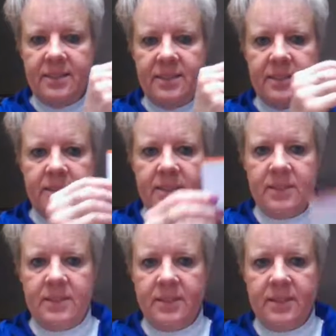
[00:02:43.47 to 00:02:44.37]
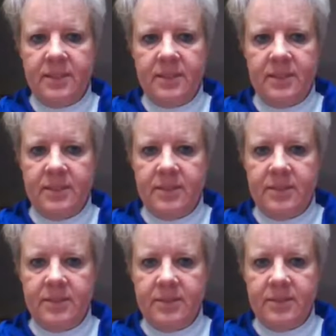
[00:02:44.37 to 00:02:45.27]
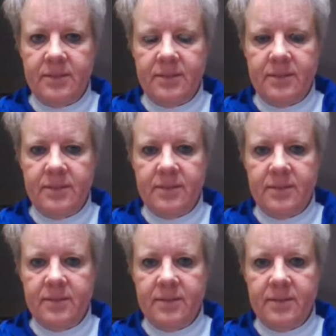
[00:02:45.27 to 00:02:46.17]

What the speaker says: No one is speaking in this clip.